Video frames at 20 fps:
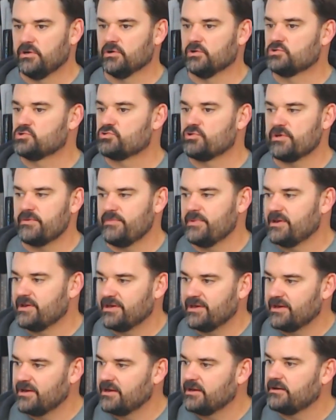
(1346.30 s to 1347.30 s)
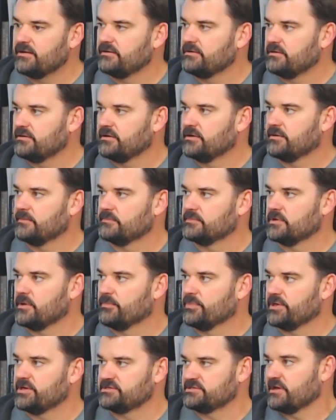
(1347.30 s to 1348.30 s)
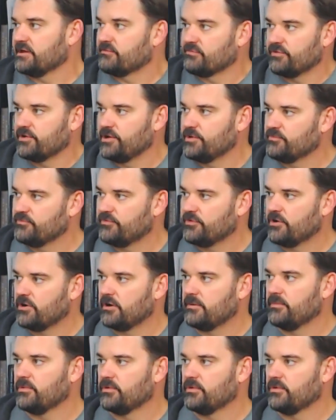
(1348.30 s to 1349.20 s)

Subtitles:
treatment again, a place like Freedom Farm,